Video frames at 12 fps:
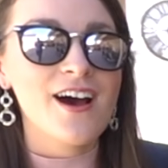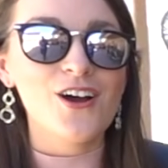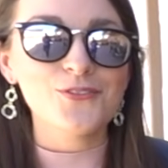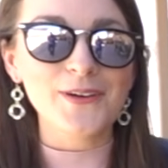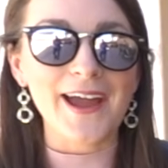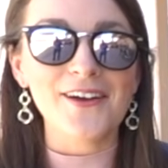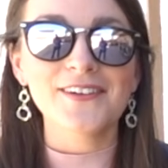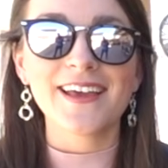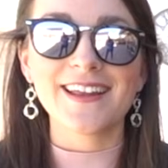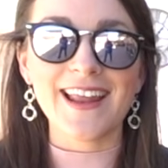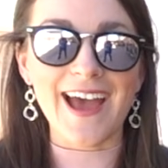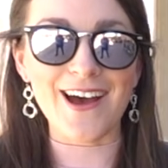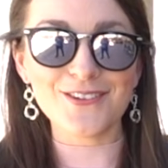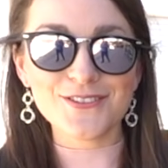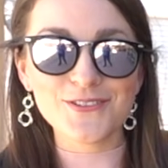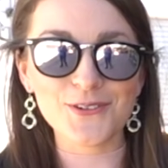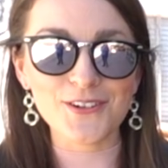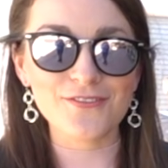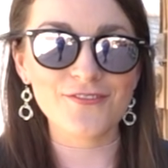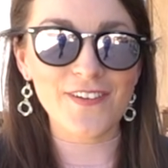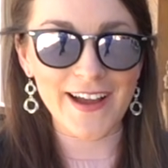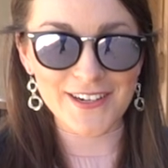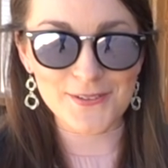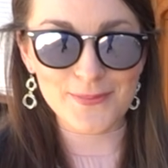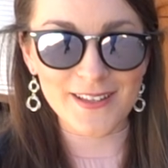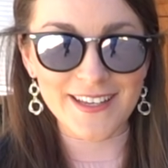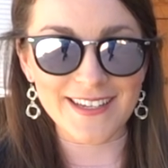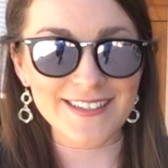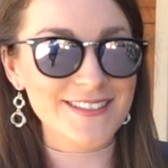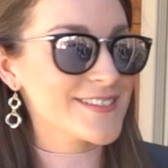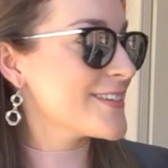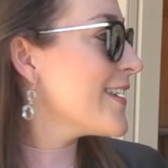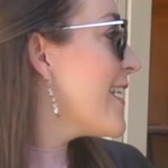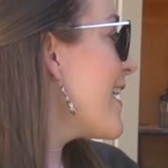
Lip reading: around an outdoor fireplace.